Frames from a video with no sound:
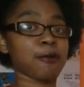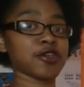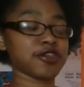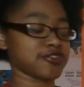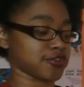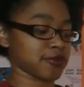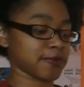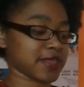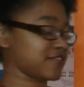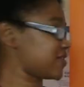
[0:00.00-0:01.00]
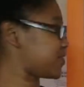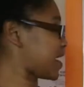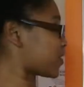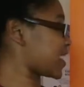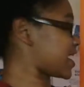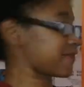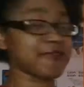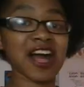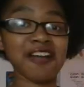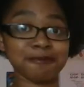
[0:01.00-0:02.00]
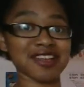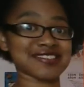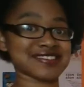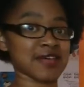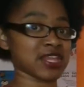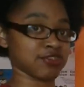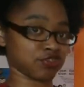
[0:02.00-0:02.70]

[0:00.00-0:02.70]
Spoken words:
what you do is you say, okay, 5 plus 7 is